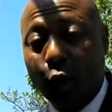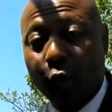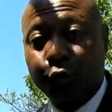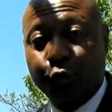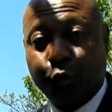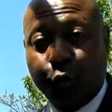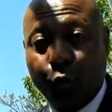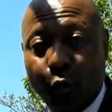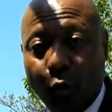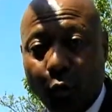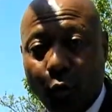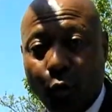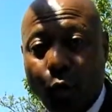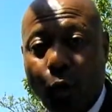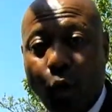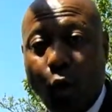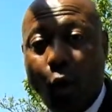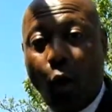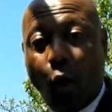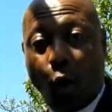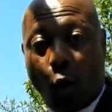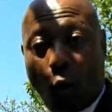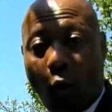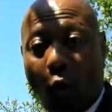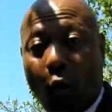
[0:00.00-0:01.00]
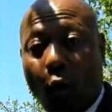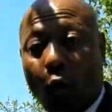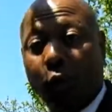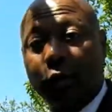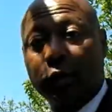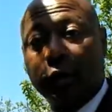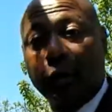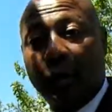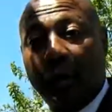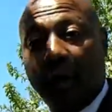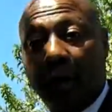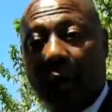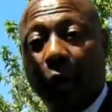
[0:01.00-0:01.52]
to
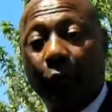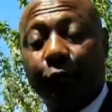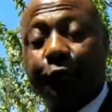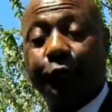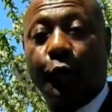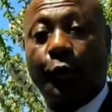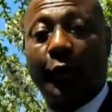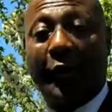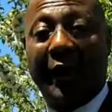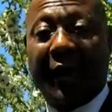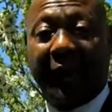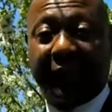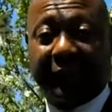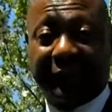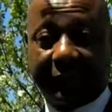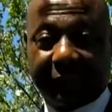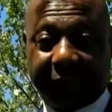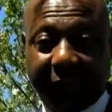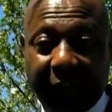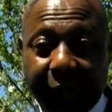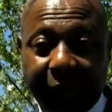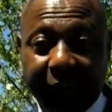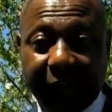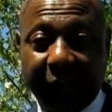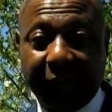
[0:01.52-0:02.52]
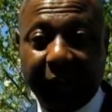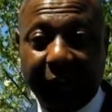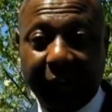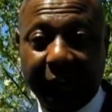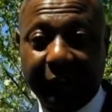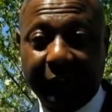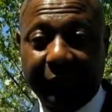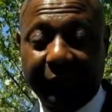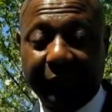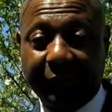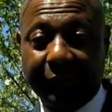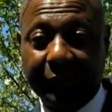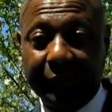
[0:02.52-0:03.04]
all of your
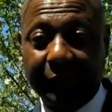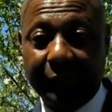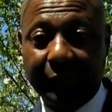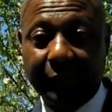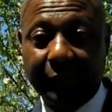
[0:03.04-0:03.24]
activities